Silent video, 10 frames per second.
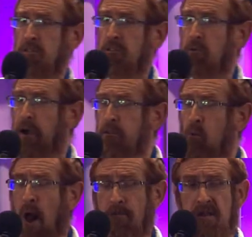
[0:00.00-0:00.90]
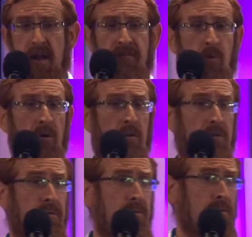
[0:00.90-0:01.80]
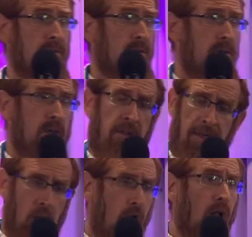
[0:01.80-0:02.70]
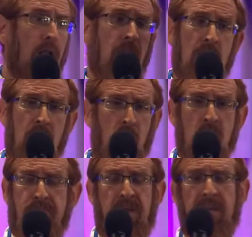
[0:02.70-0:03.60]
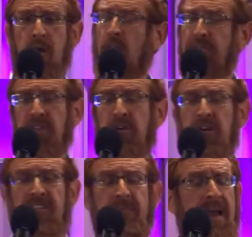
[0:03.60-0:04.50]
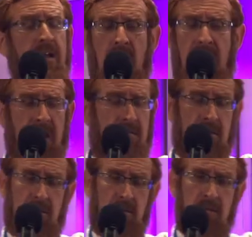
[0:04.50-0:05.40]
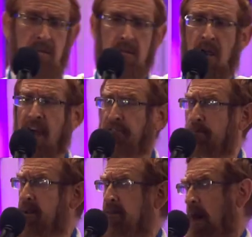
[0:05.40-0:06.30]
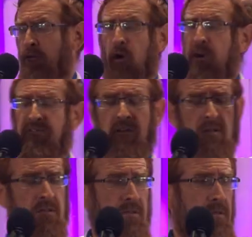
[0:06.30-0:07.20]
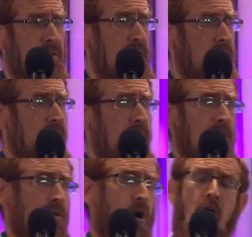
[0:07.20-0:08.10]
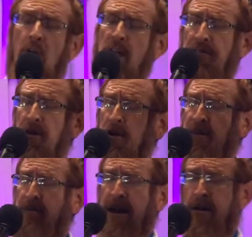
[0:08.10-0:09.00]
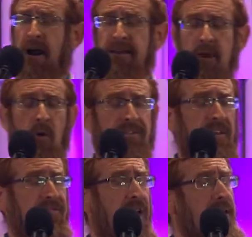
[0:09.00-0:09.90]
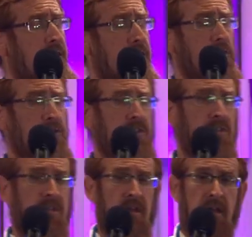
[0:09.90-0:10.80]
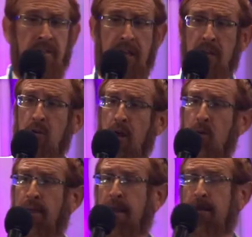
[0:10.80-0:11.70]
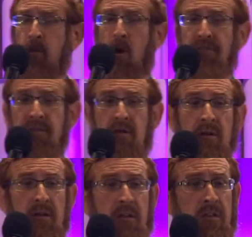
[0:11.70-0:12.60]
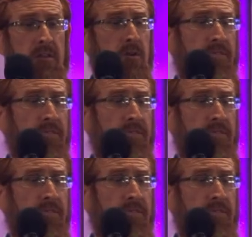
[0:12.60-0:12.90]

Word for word: tried to wipe us out of the world. They all were speaking only for the good of mankind. God forbid they had no evil. Only for the good of mankind. They wanted a final solution. They, they, could, they wanted to